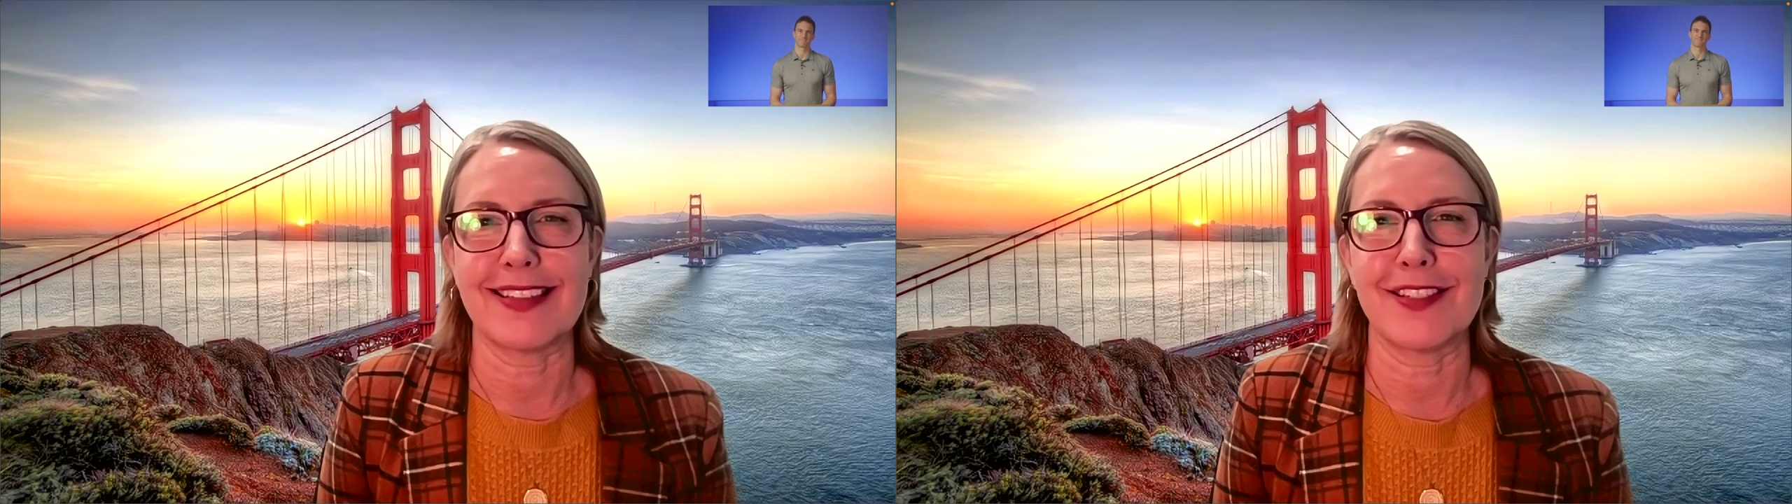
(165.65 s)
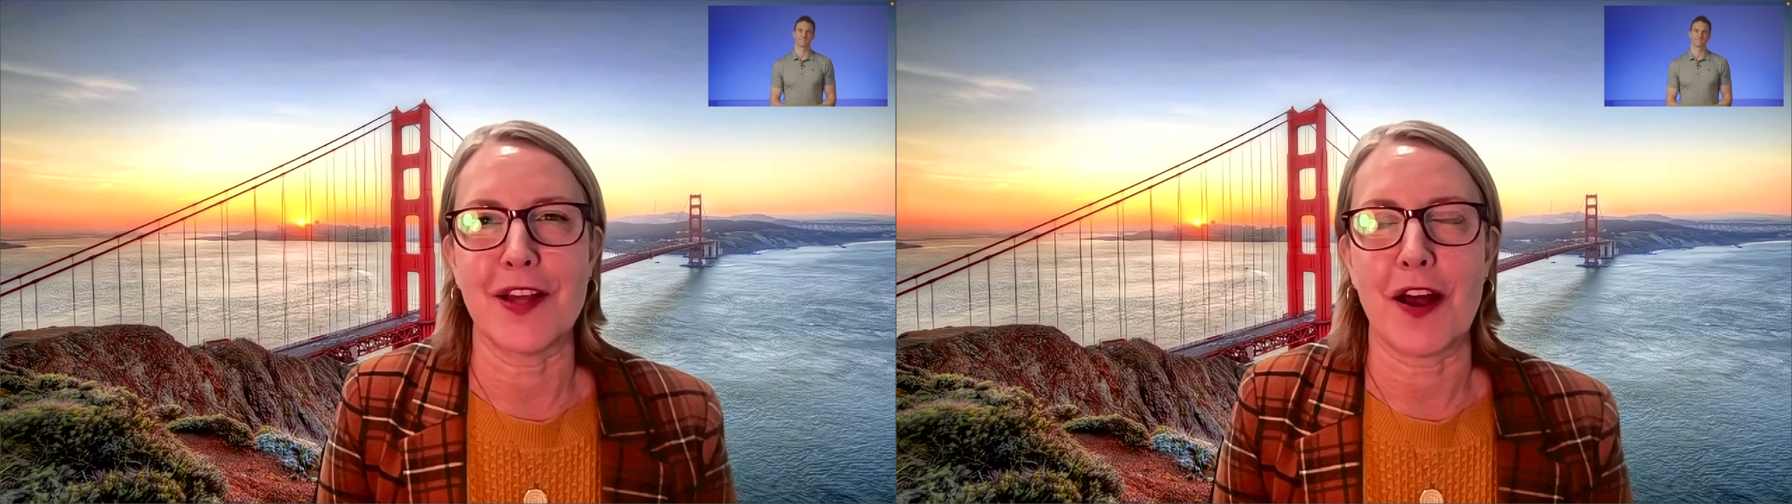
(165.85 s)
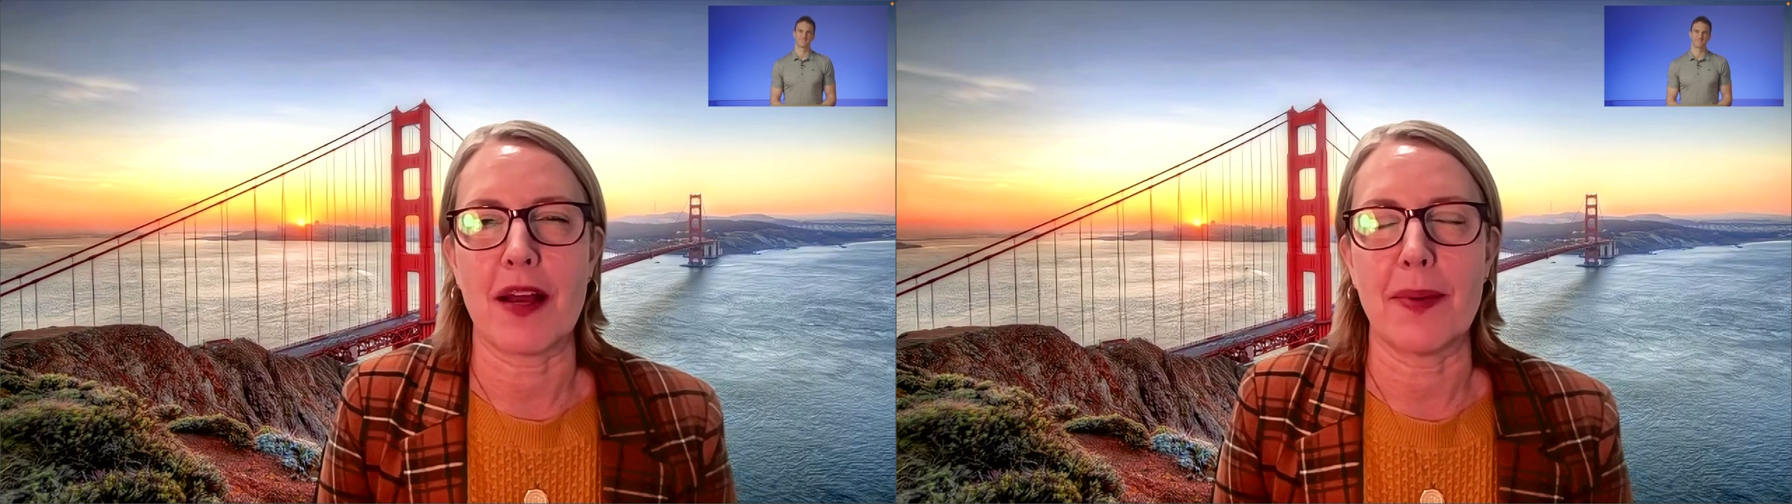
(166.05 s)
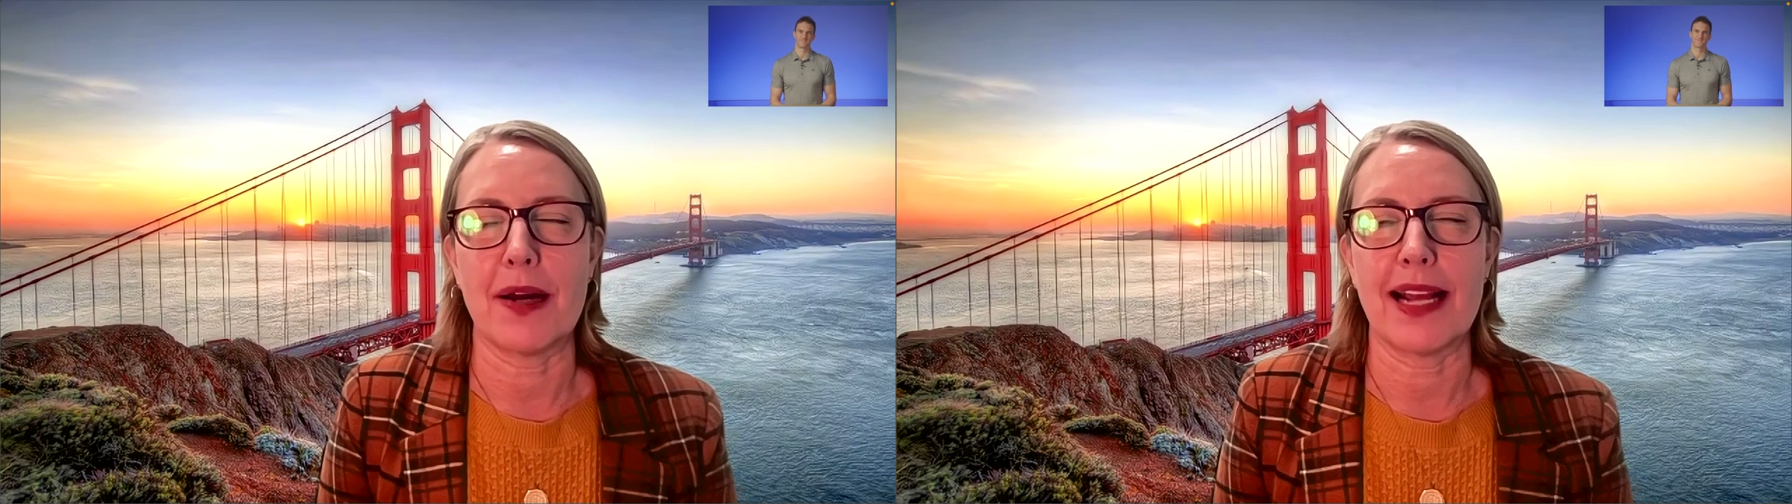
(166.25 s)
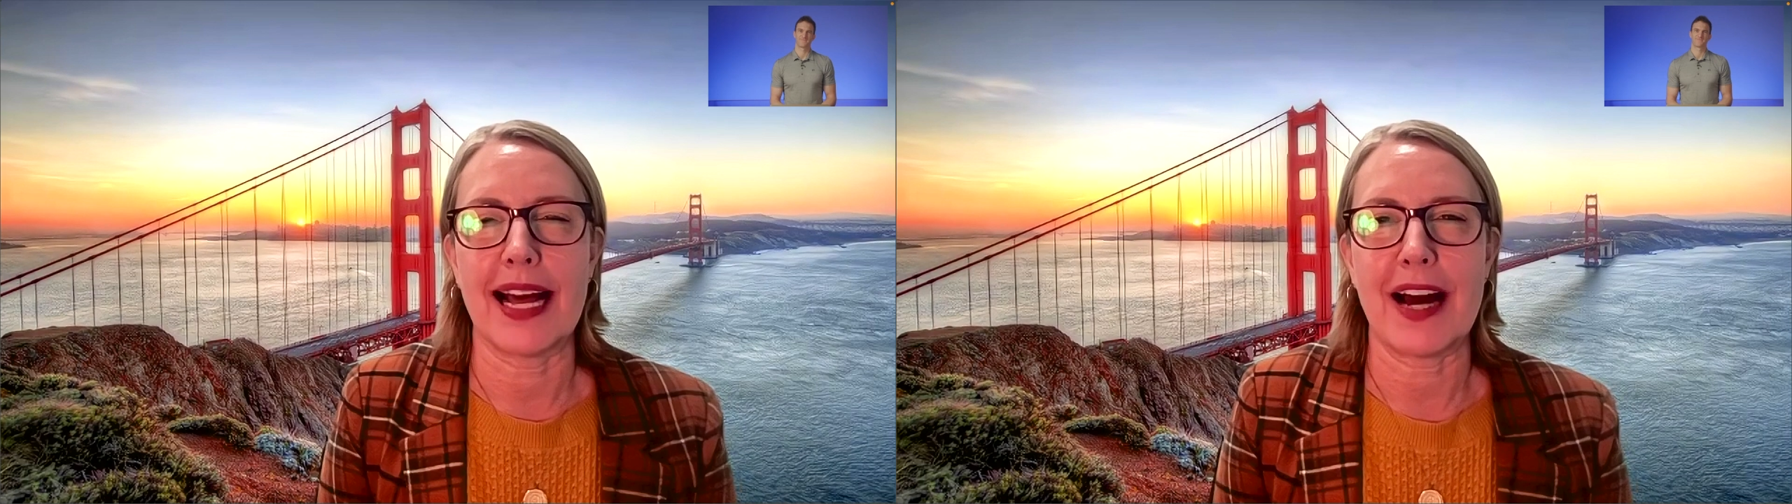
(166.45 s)
to talk
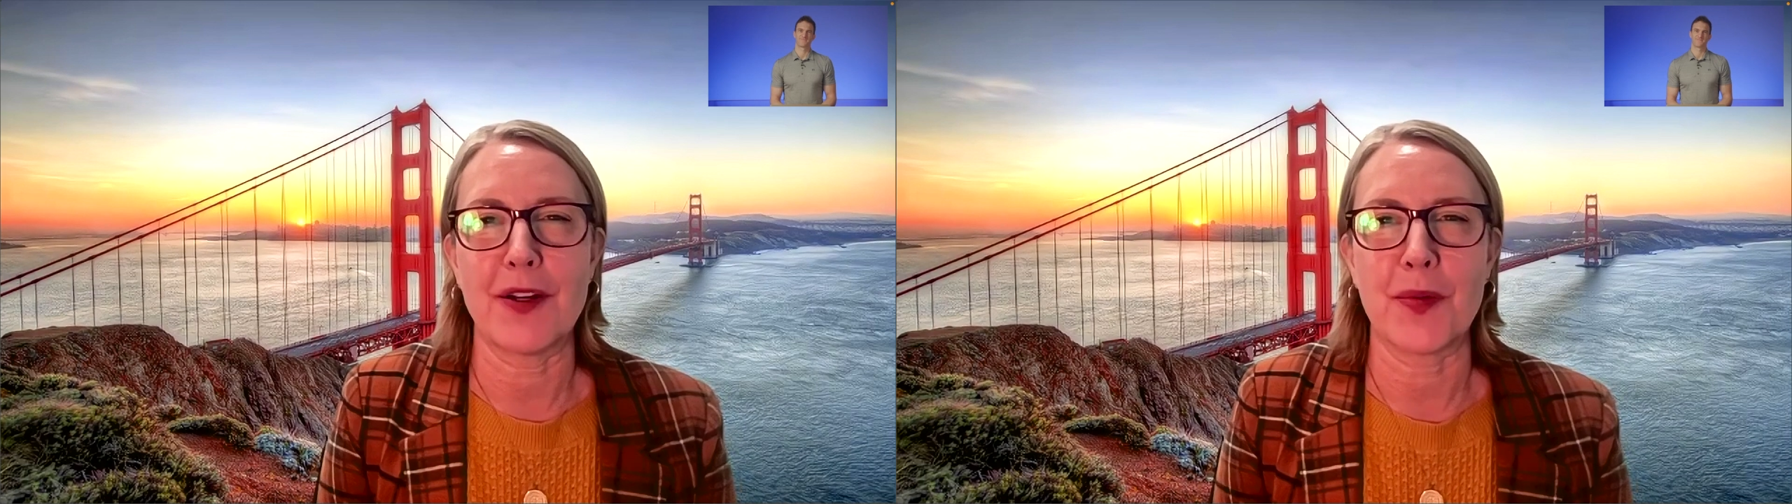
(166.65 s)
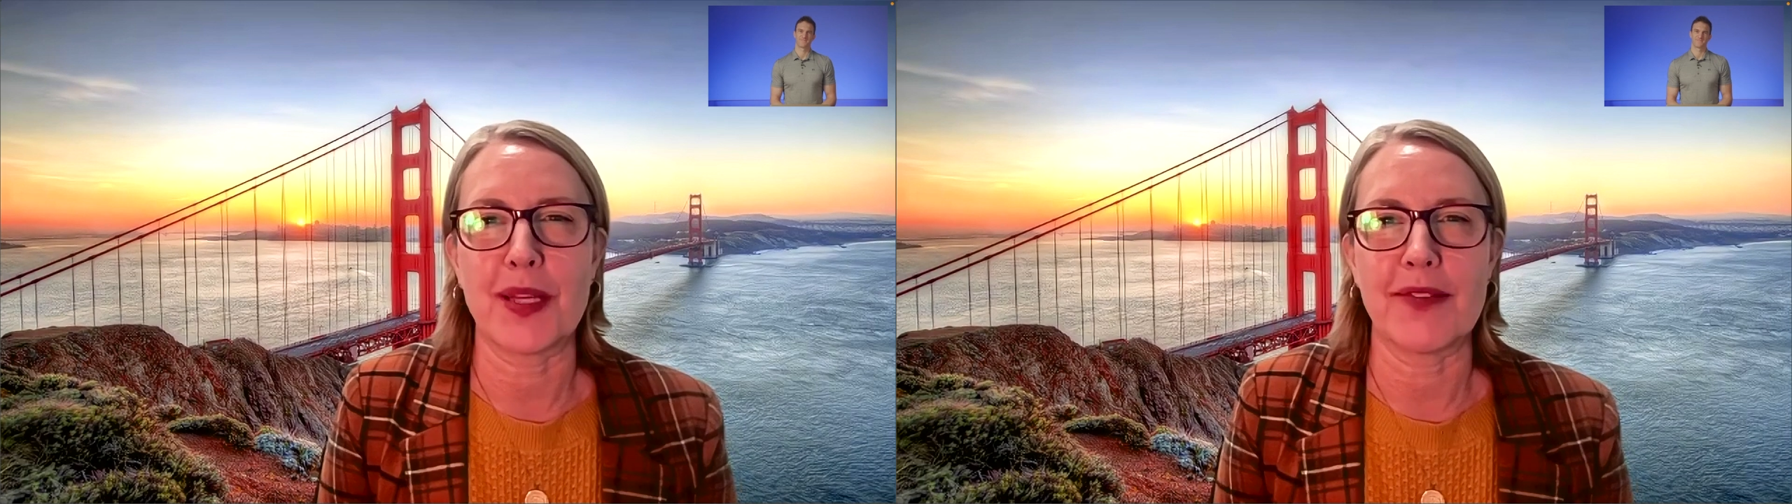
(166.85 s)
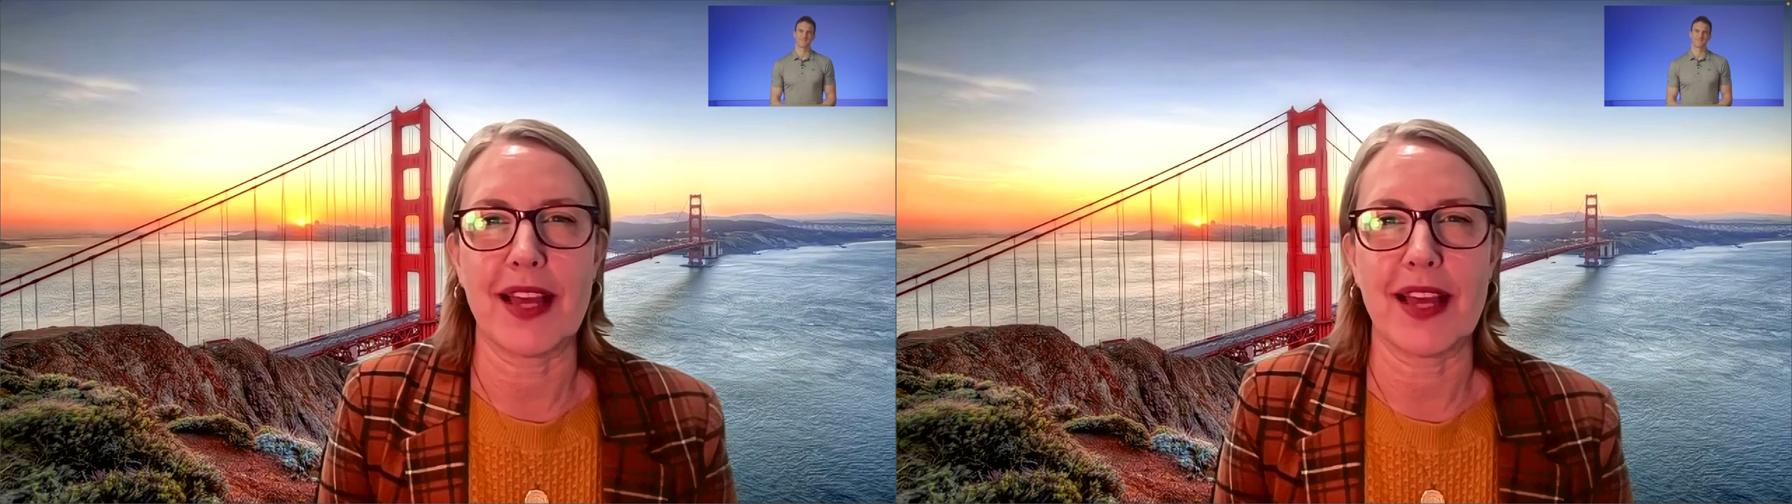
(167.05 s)
about how to weave